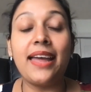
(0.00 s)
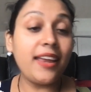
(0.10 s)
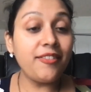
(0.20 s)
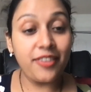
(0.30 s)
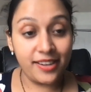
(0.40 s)

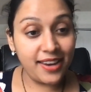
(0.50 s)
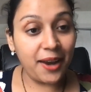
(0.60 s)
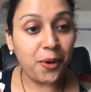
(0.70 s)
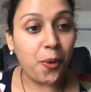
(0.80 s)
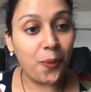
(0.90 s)
infant
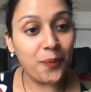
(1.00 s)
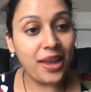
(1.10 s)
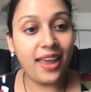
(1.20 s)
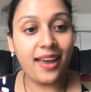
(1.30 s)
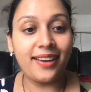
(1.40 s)
at home,
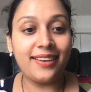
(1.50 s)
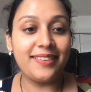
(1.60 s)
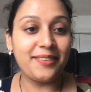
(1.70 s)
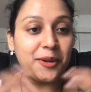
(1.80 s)
and